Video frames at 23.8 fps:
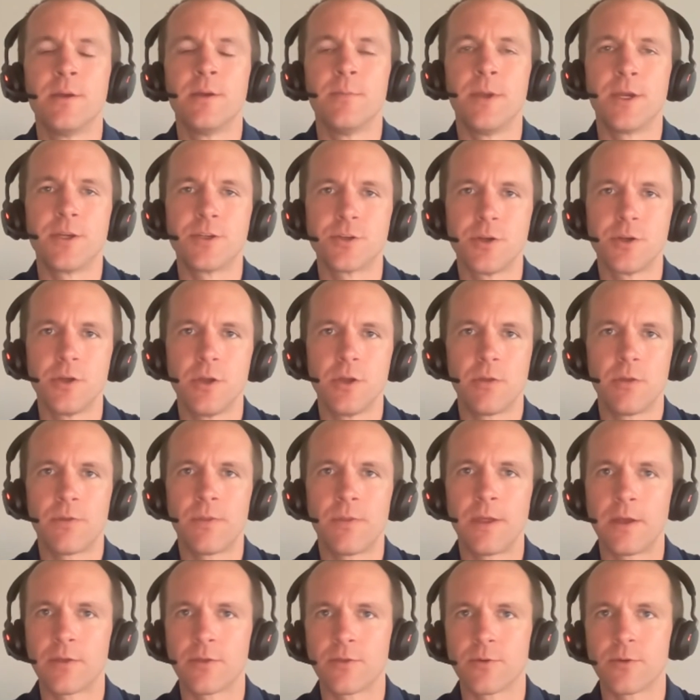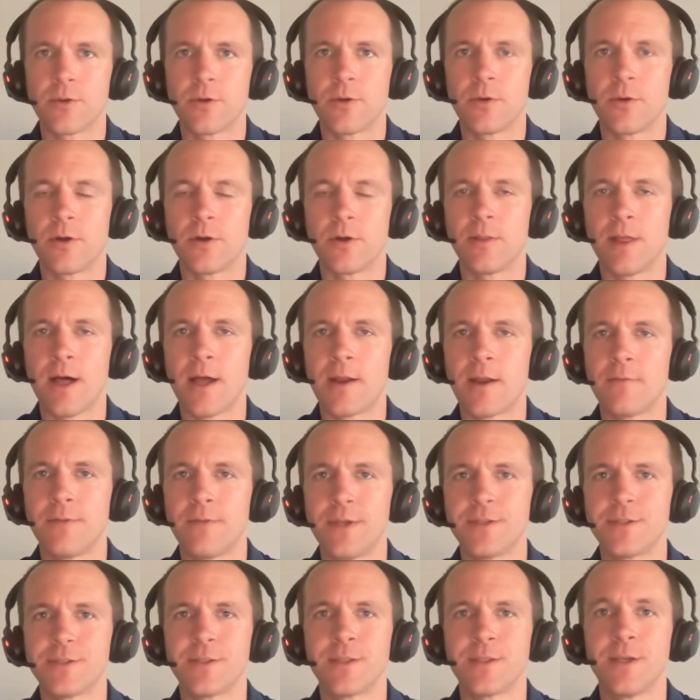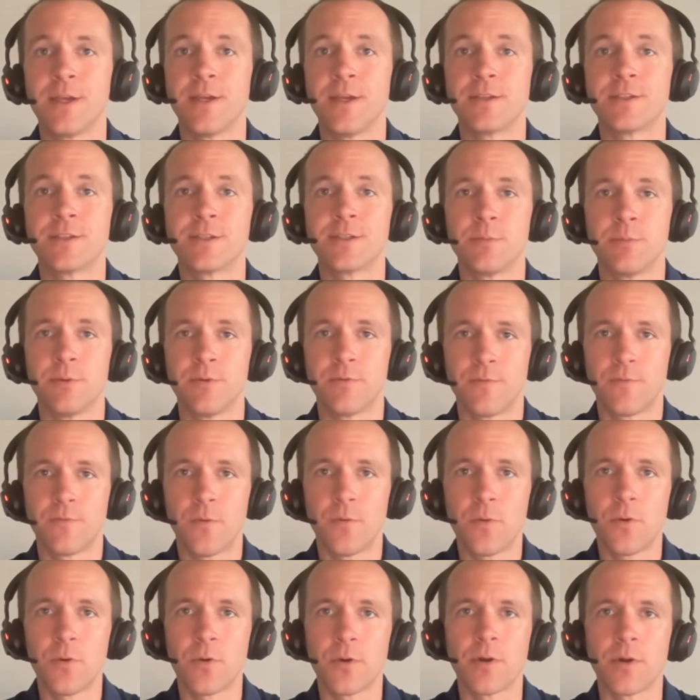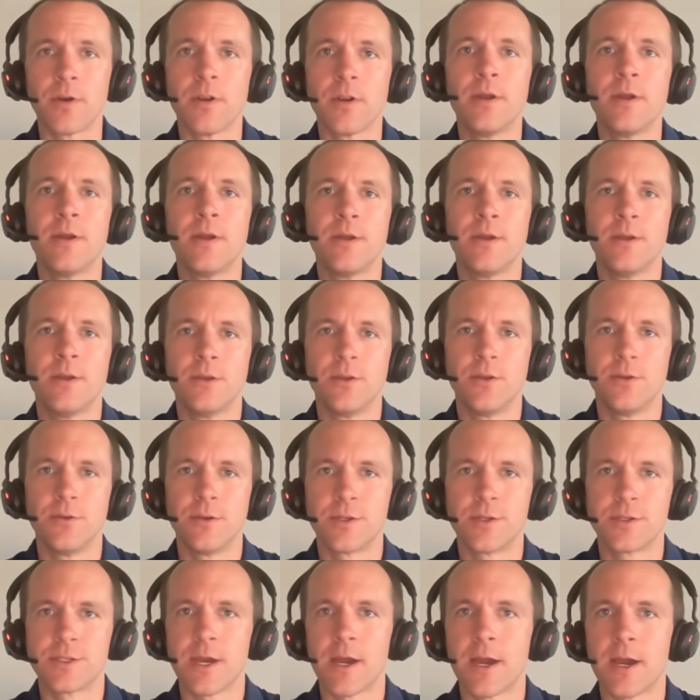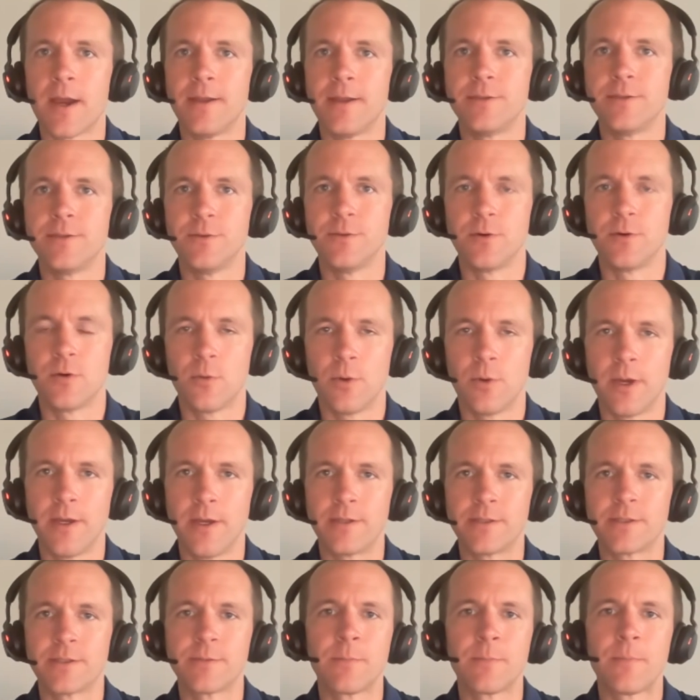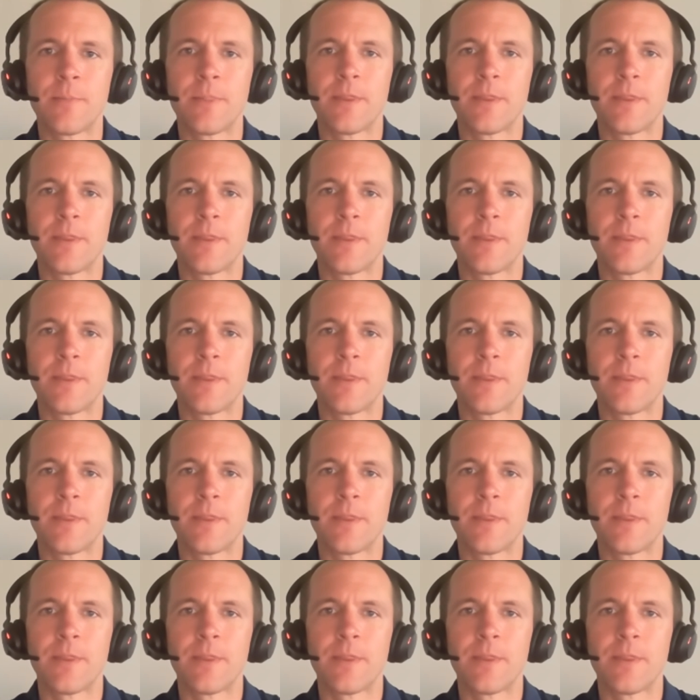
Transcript: Make sure you think through a lot of these things before you decide to quit